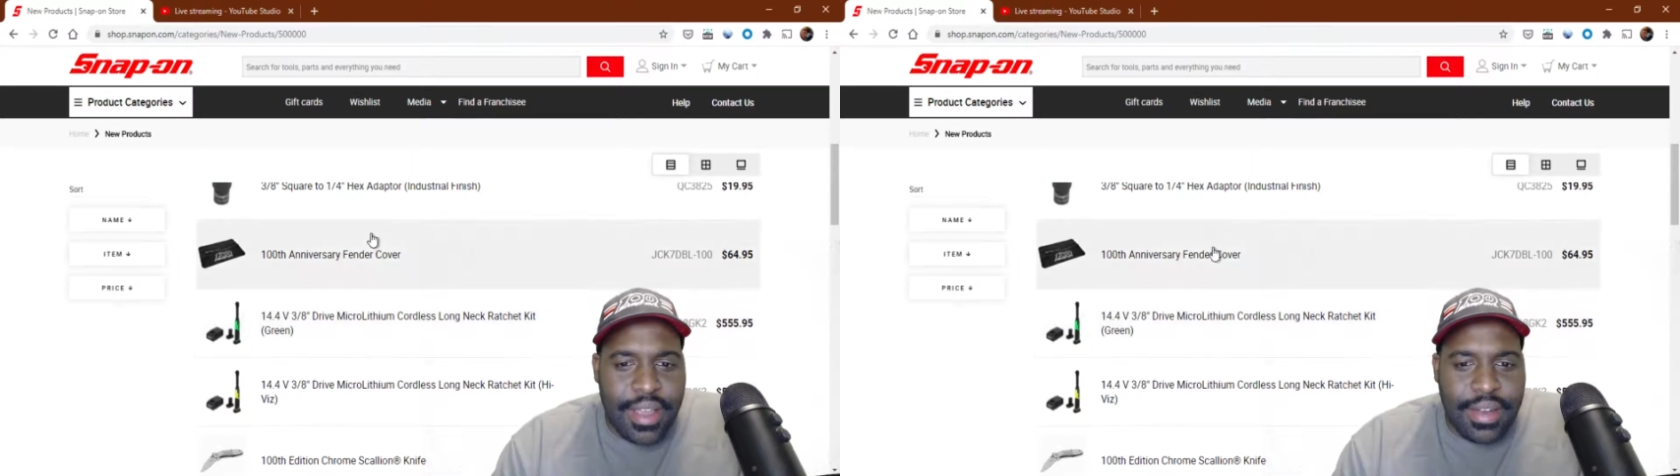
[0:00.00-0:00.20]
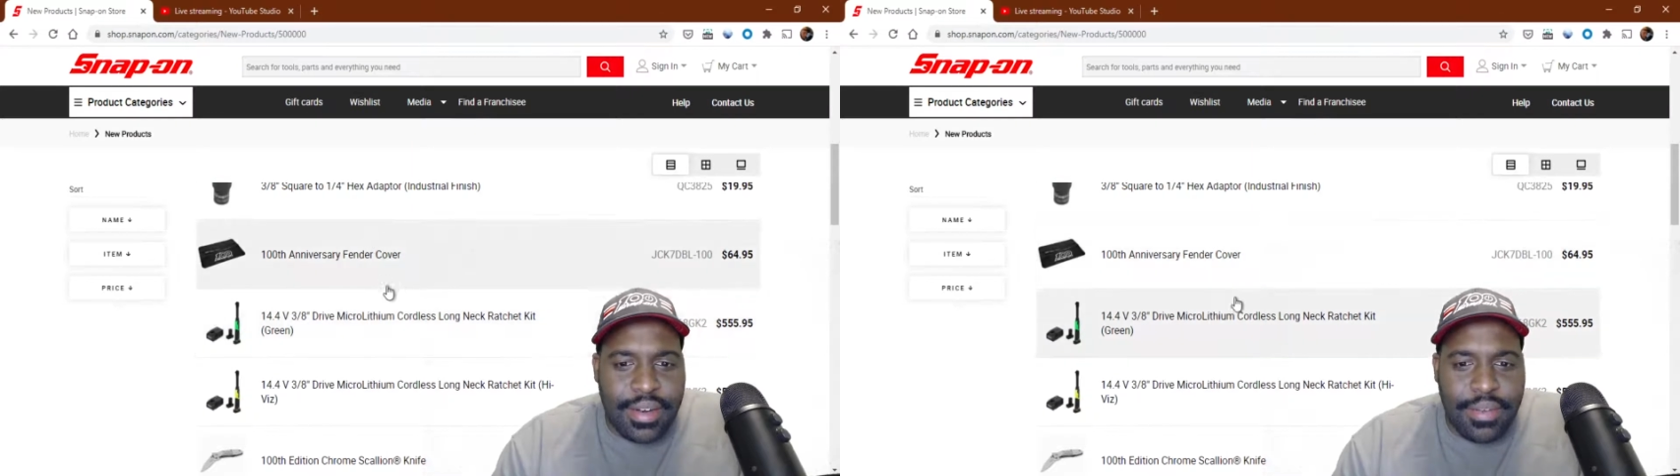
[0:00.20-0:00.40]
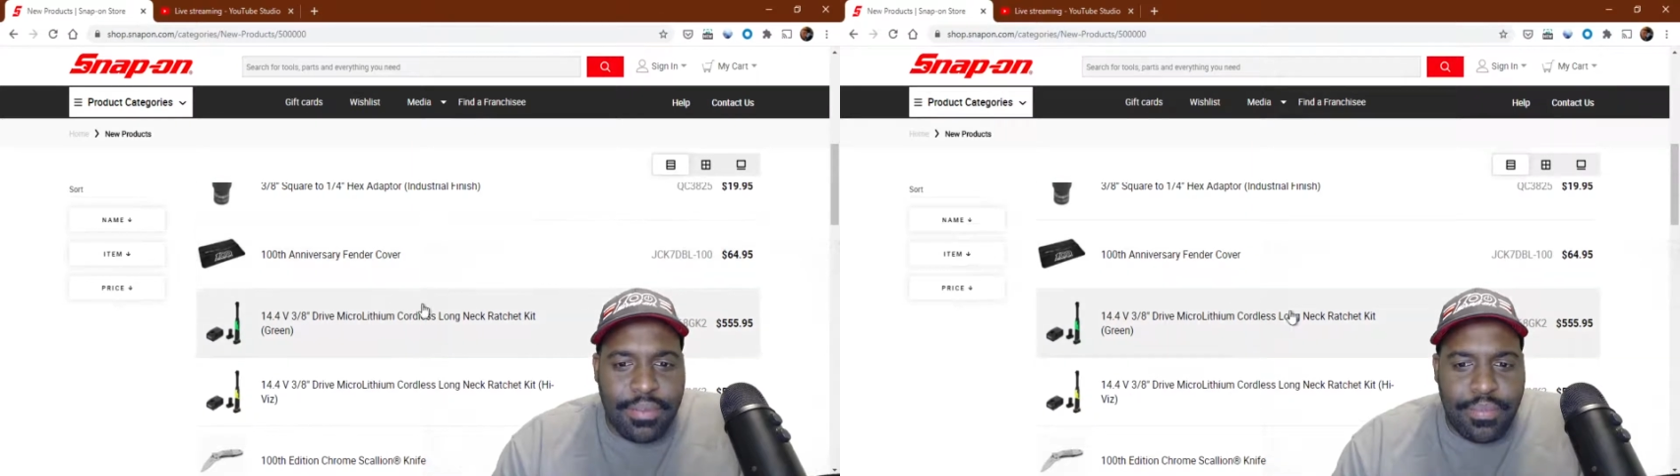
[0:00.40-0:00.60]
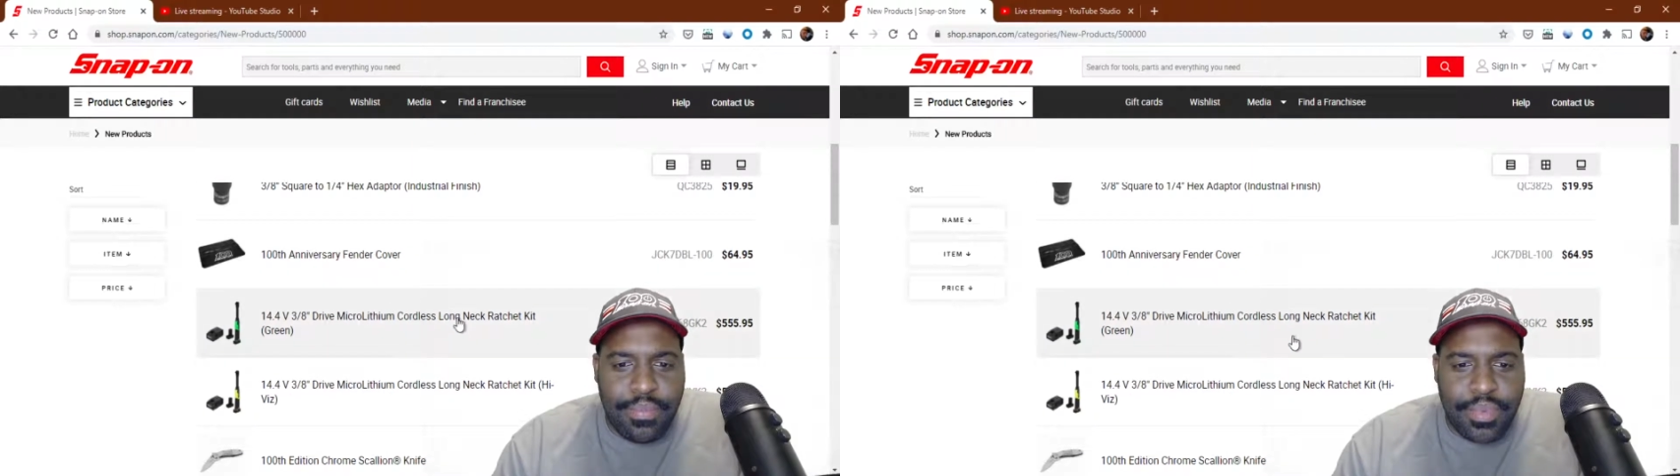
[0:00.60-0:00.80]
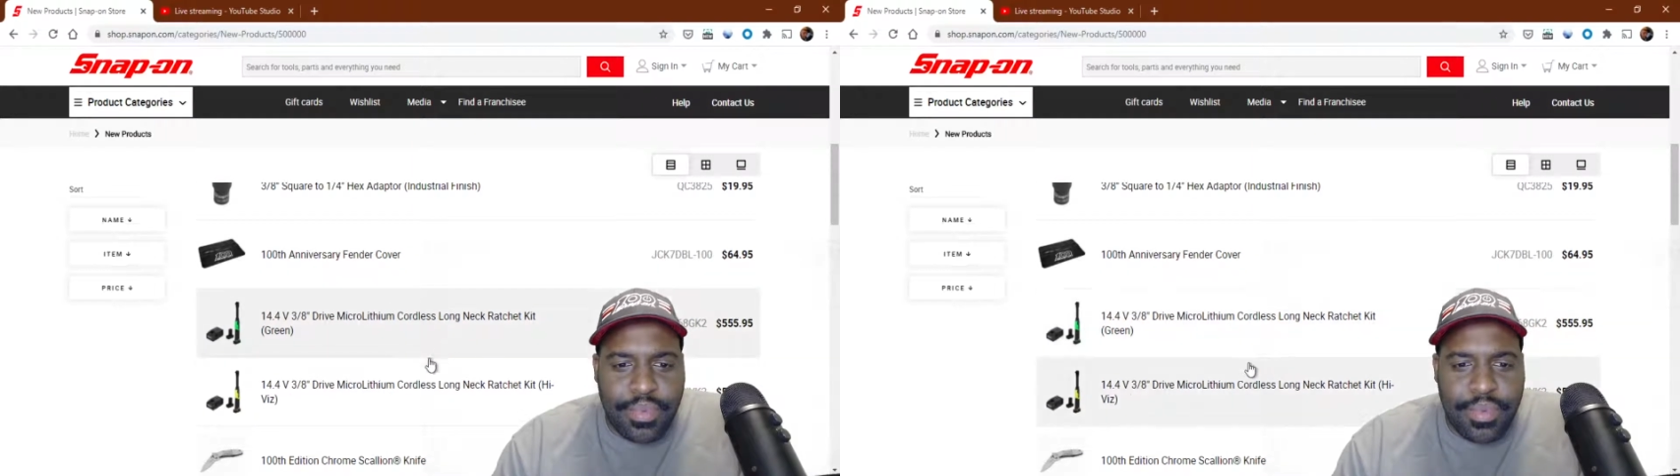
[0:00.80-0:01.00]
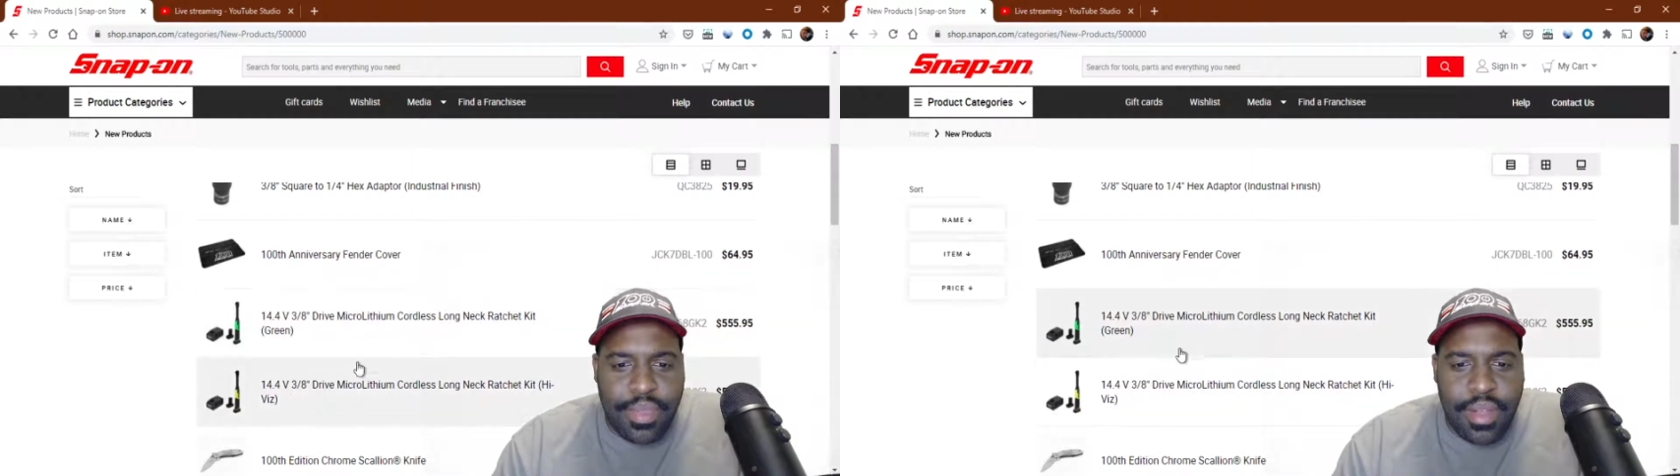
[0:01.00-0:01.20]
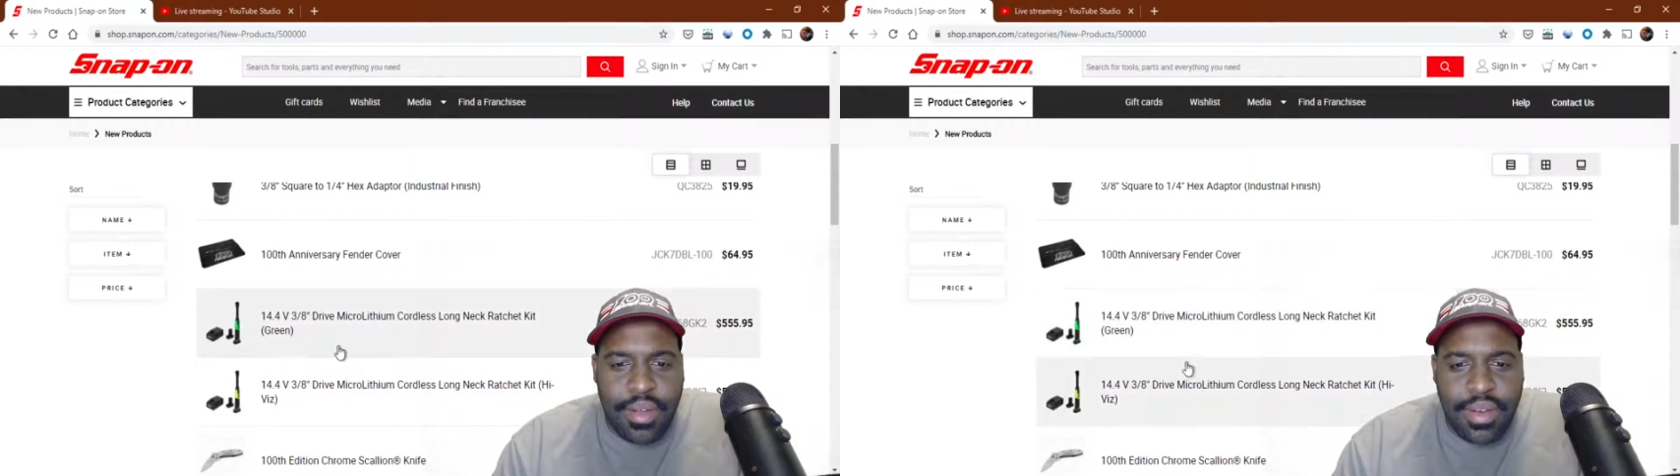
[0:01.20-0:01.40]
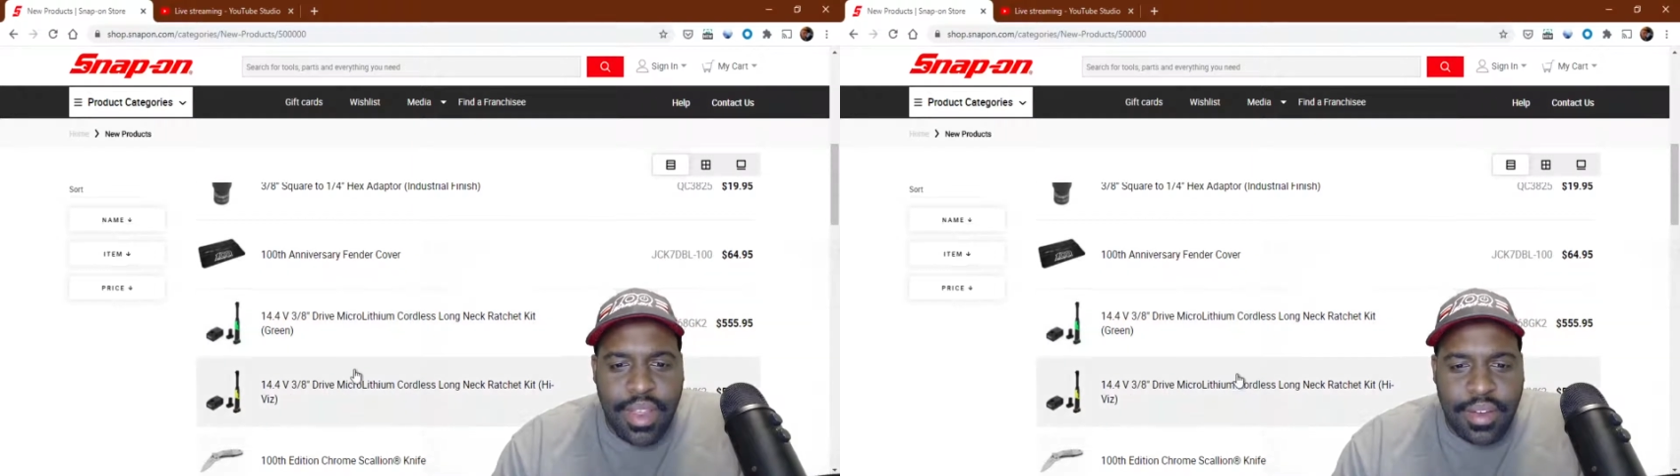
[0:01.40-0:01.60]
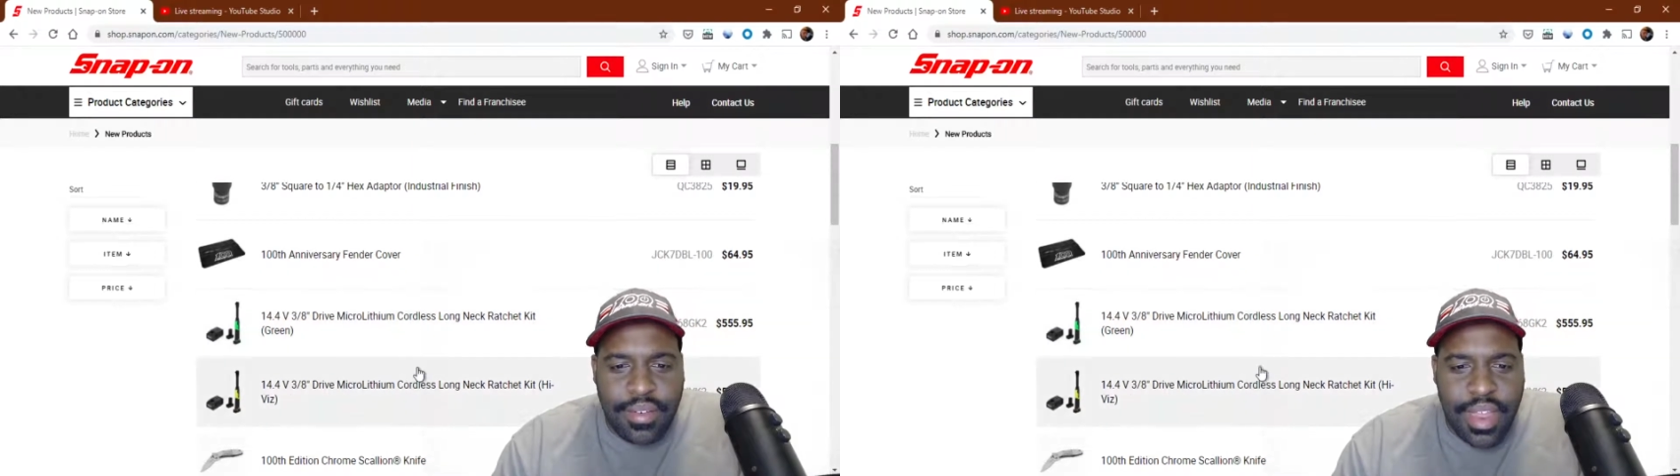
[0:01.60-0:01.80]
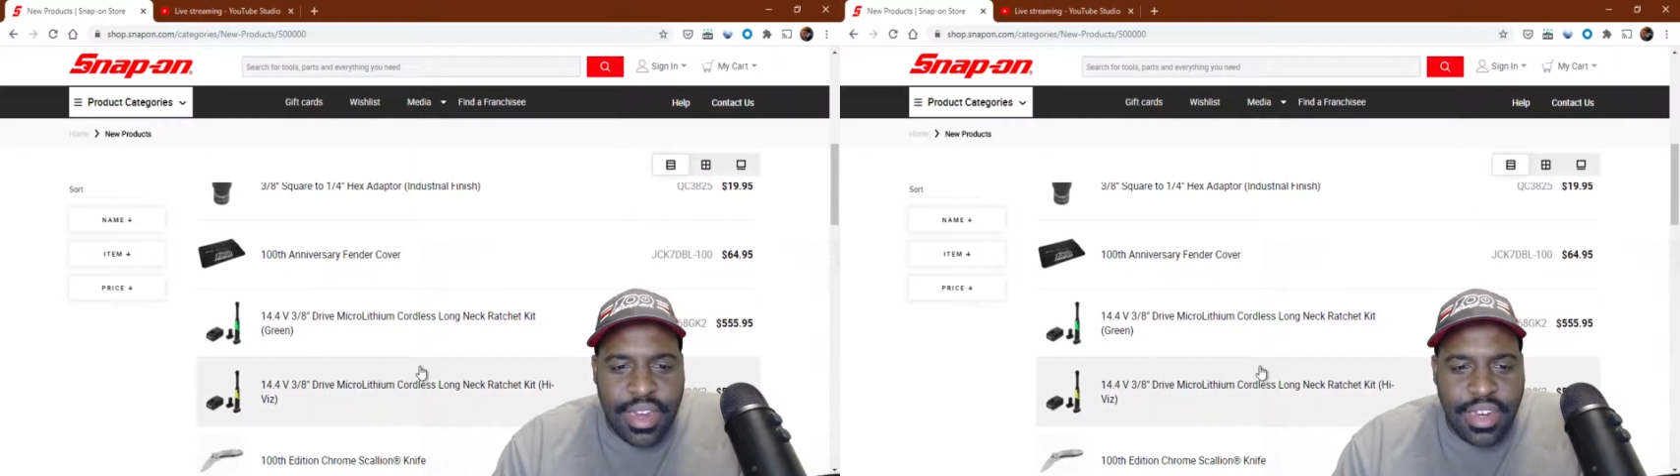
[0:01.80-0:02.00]
New long neck
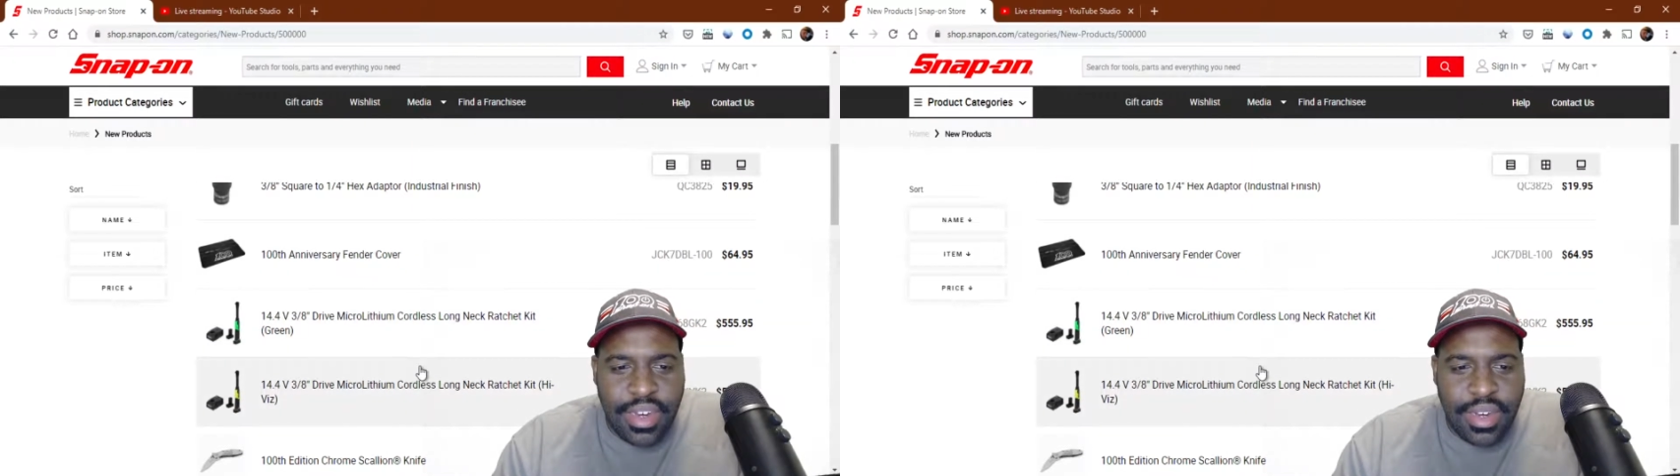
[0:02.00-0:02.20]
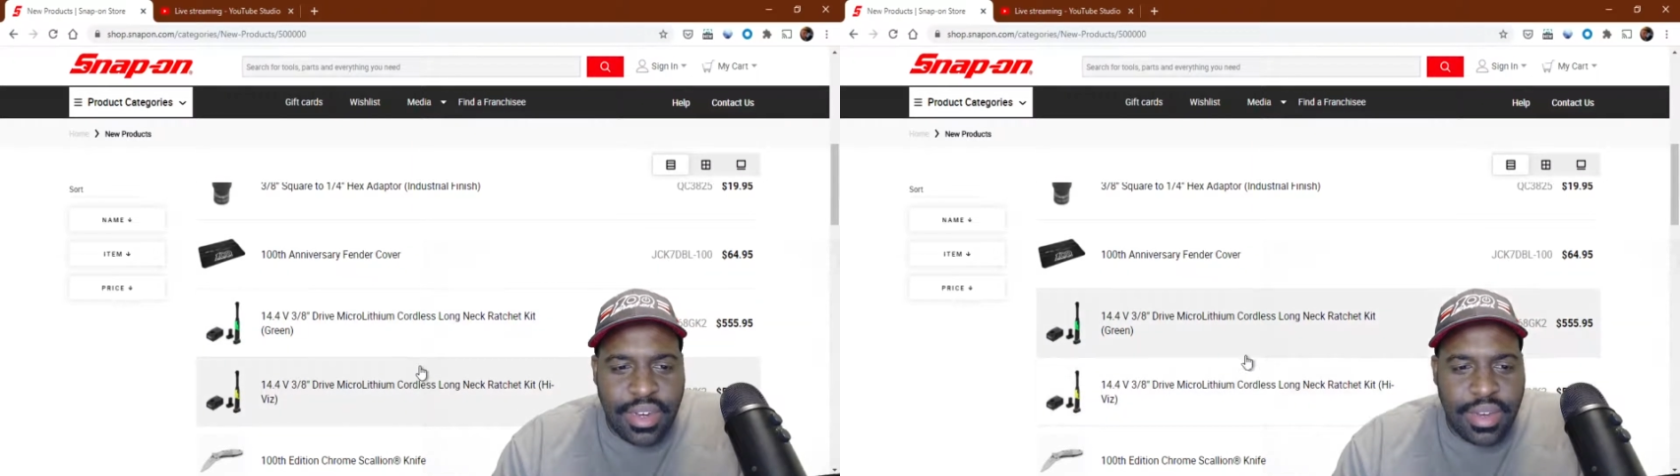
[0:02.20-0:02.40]
ratchet.